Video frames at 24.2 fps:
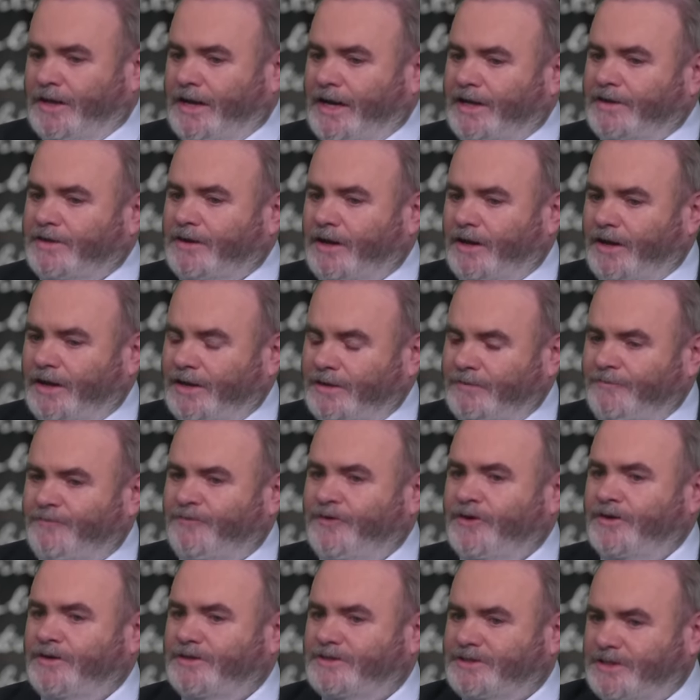And
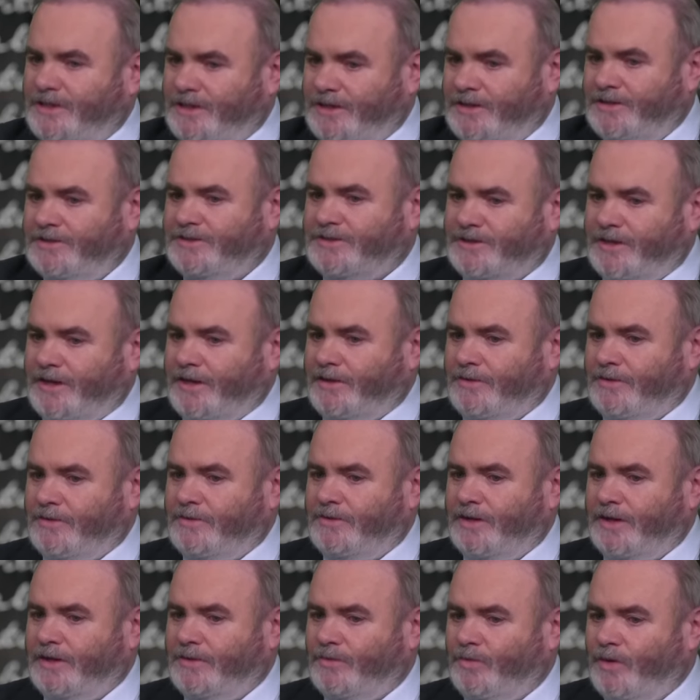infinities that
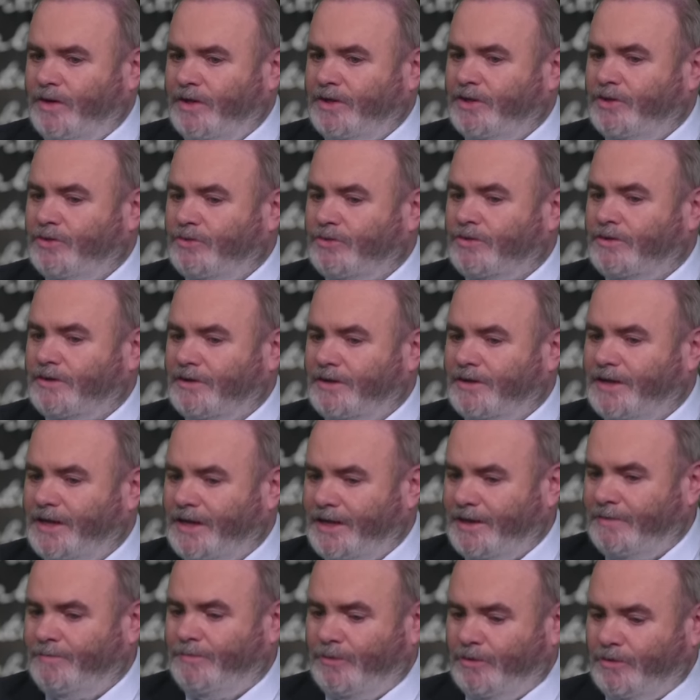that where you can
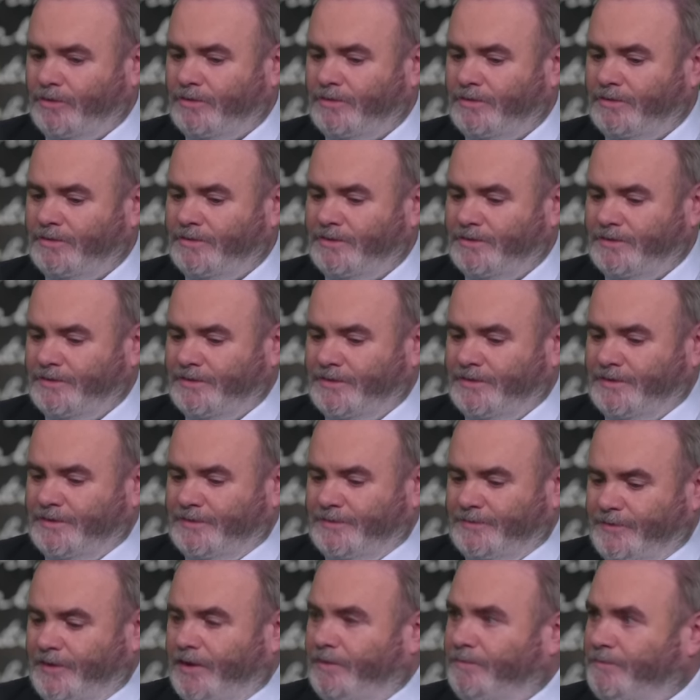label
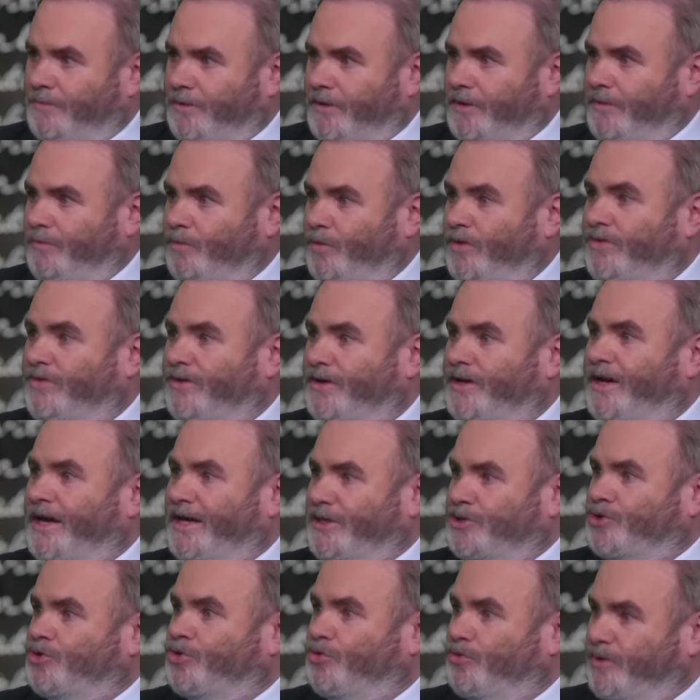them with the
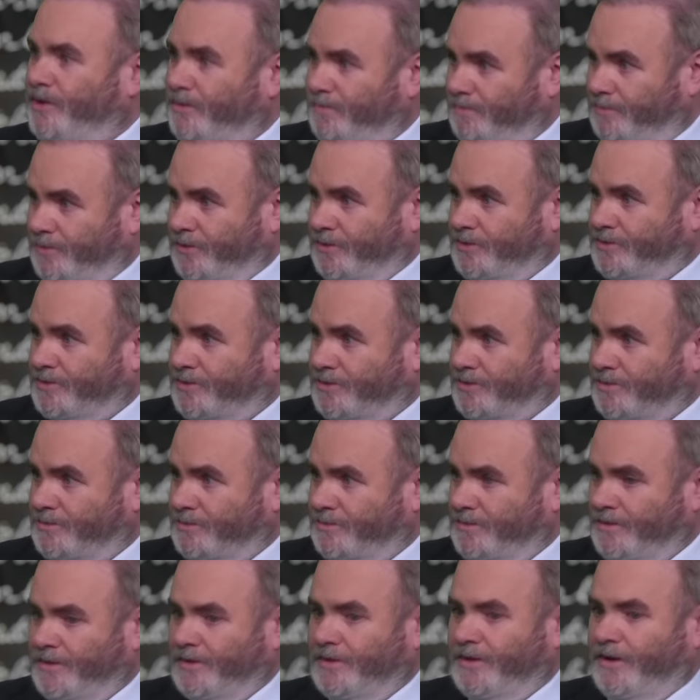natural numbers
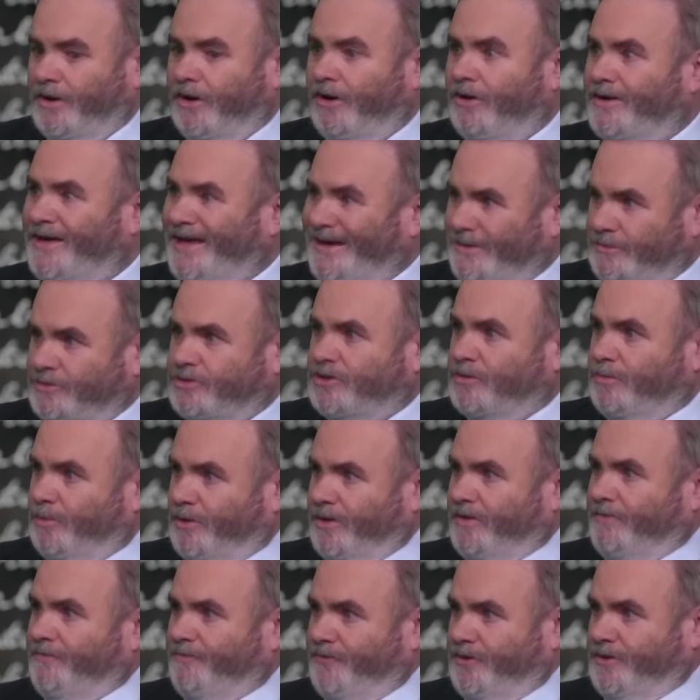are
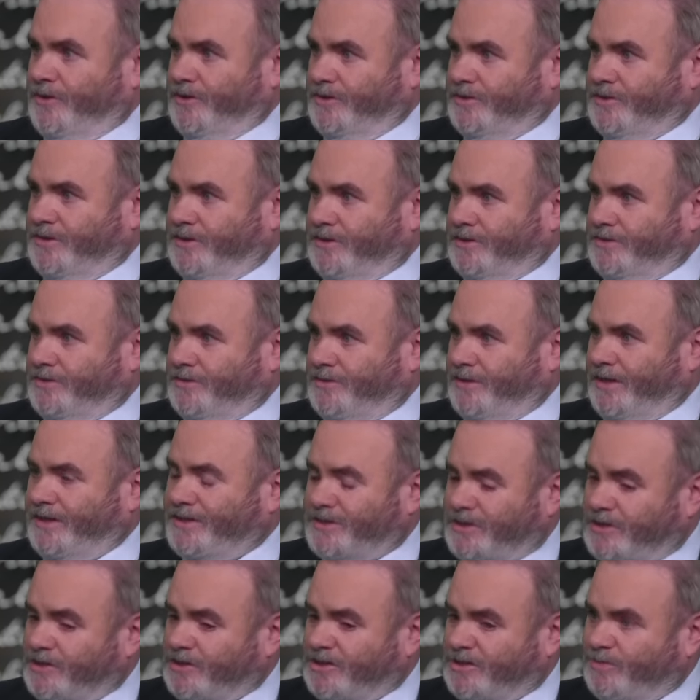countable infinities. Yeah.
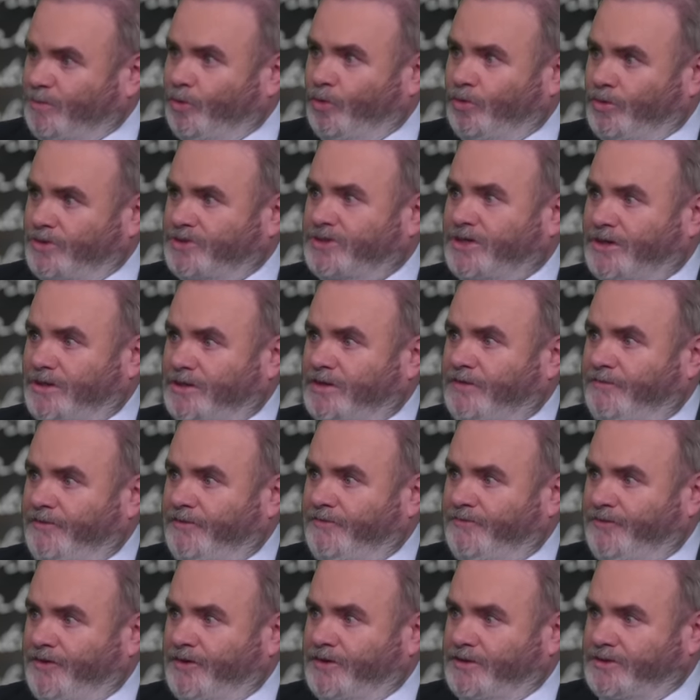That's the smallest kind of
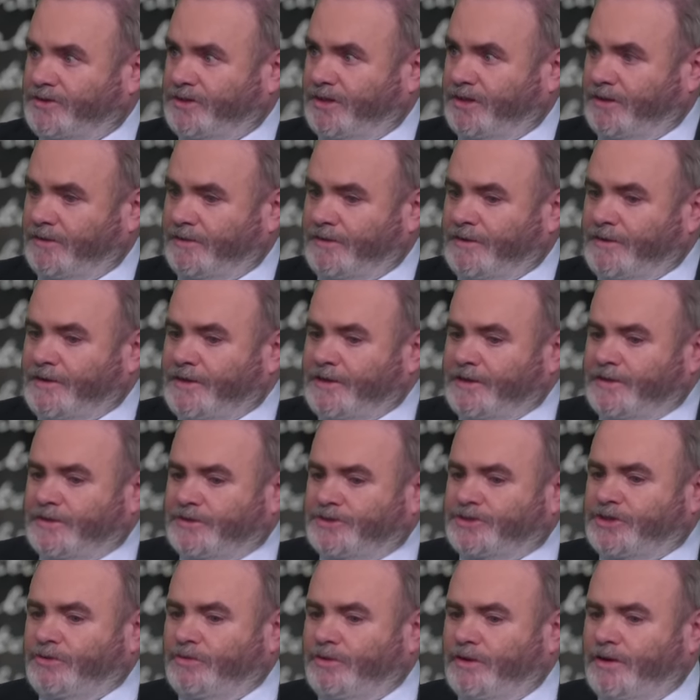infinity. Yeah.
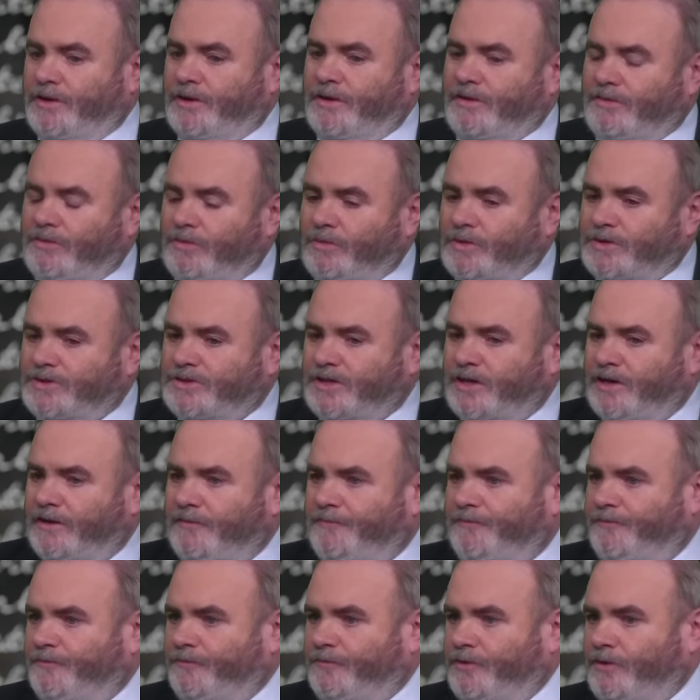So in other words,
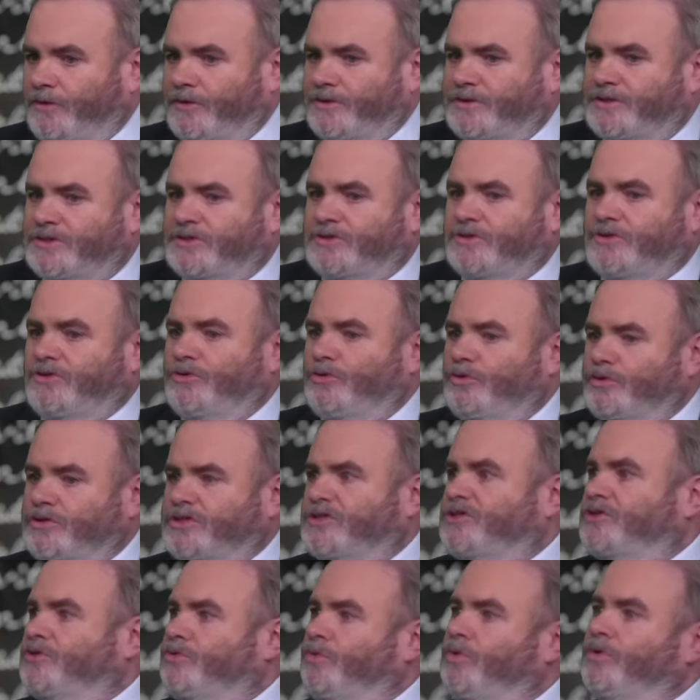if God's
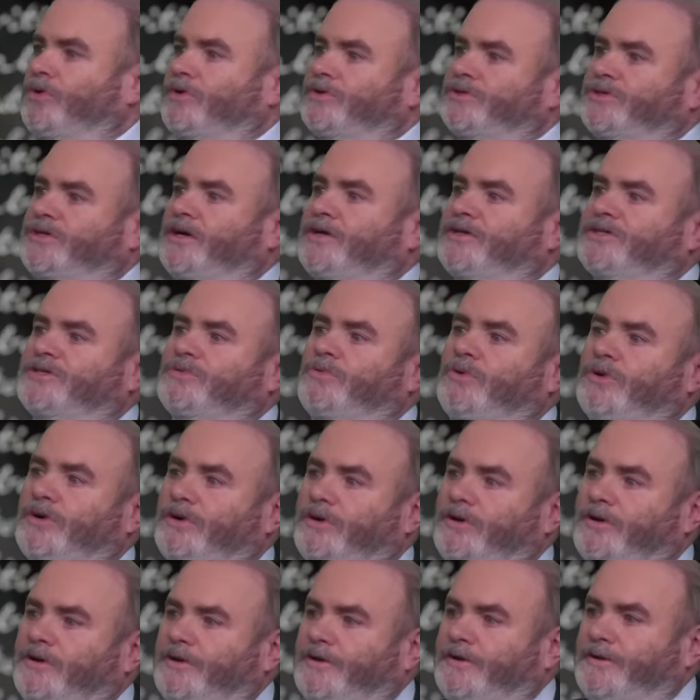thoughts towards us
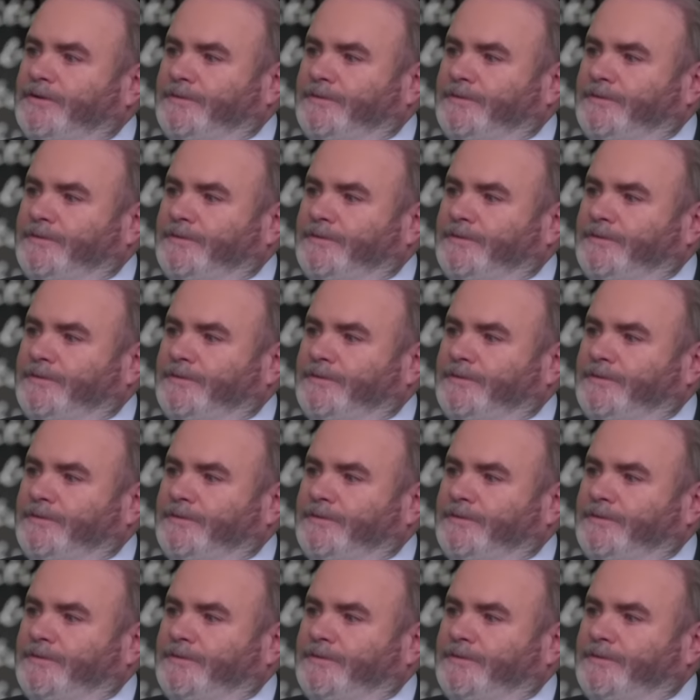were